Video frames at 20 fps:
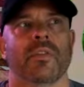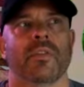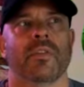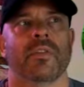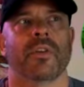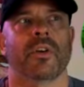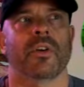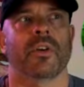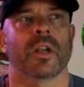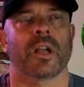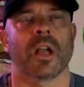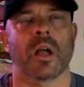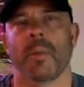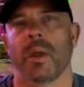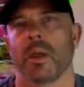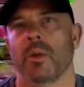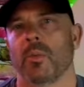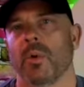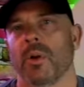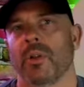to come
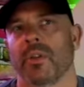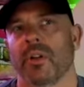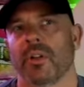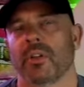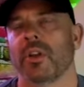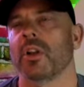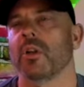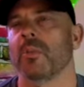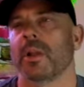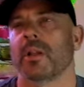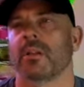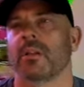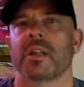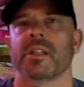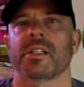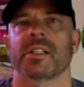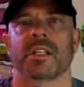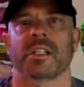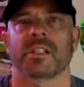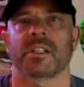in with a little bit
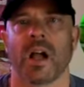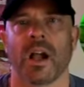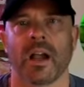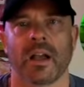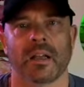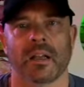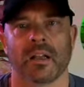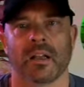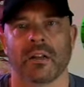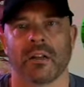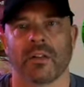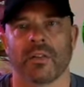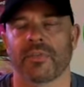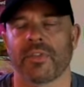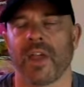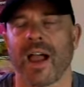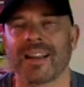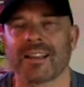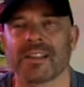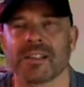less anxiety.
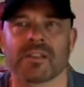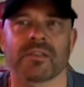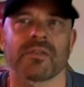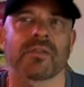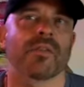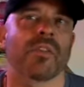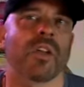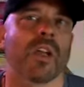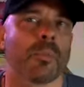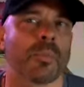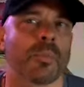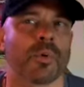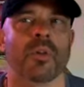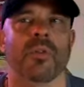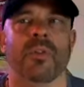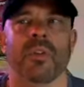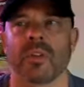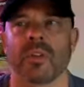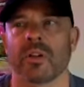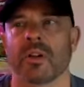That's
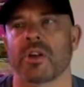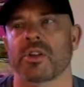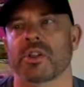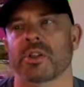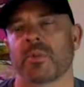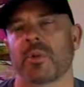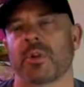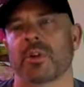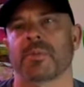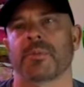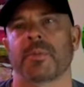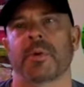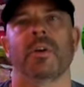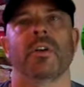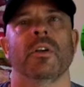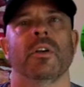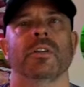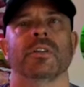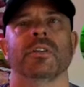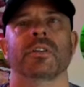improving the customer
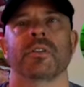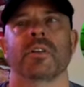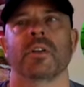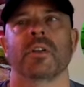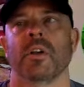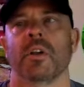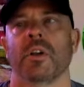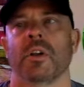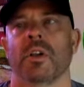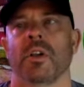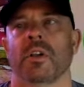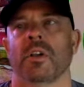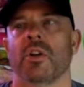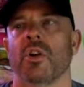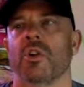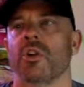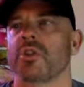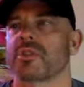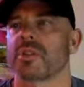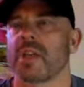experience.
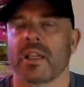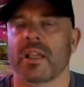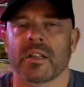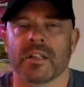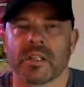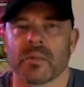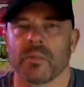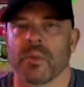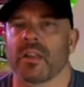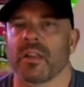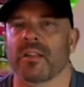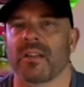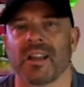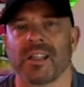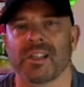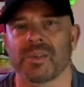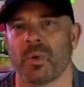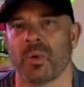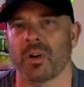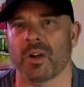You're taking some of the
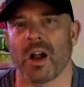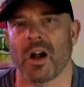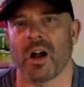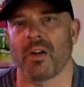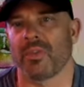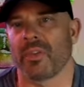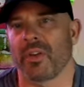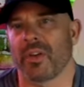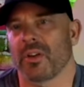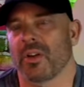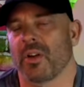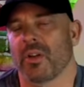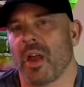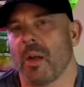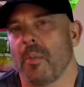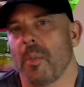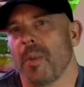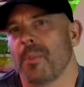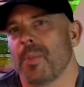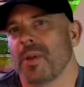guesswork out. That
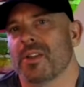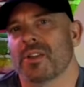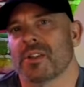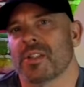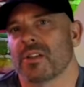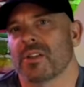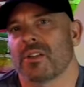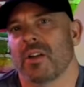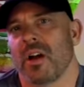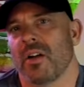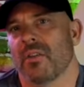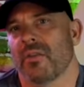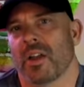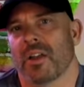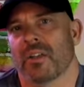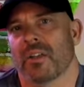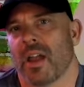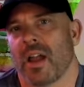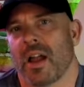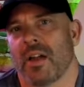that might be just enough.
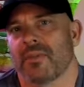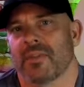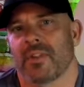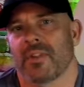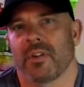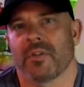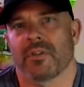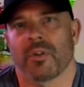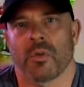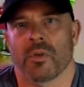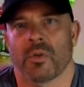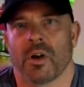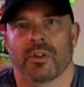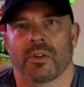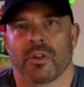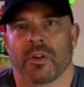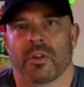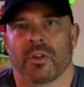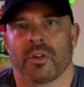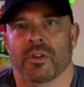Like they have enough going on
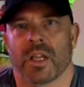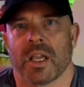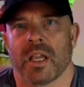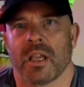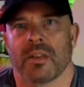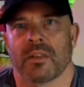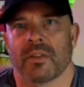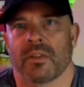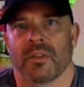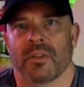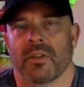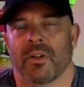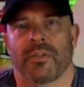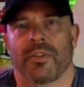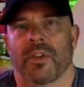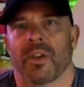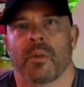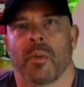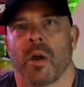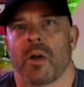during their day. They're
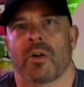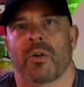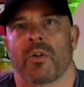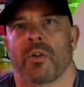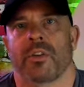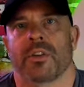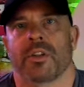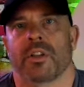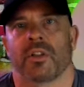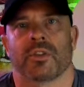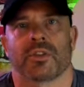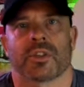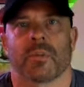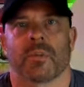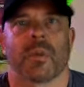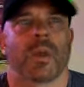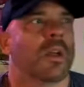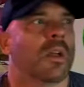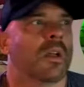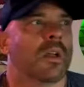thinking about going to the
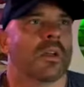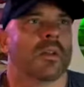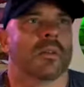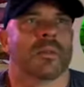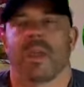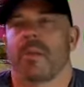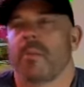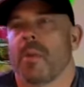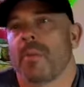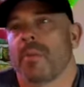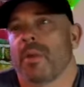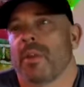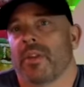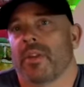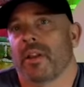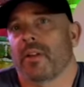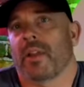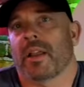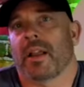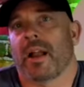dealership. They might be
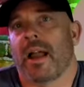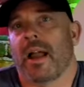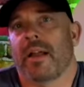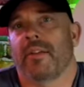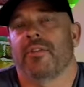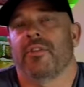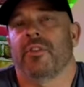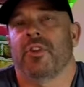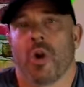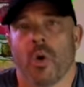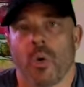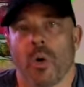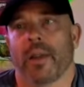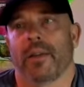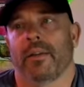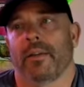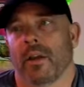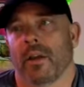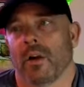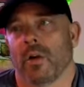thinking like, I have no
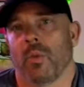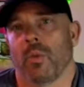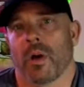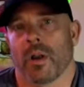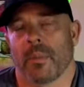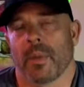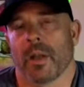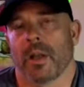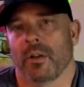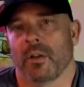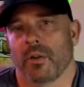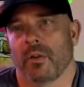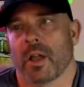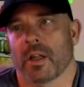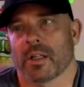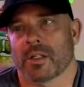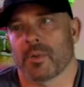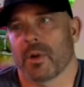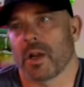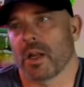idea what I'm going to do
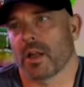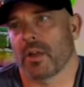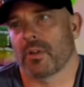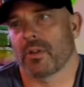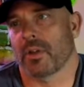next when I get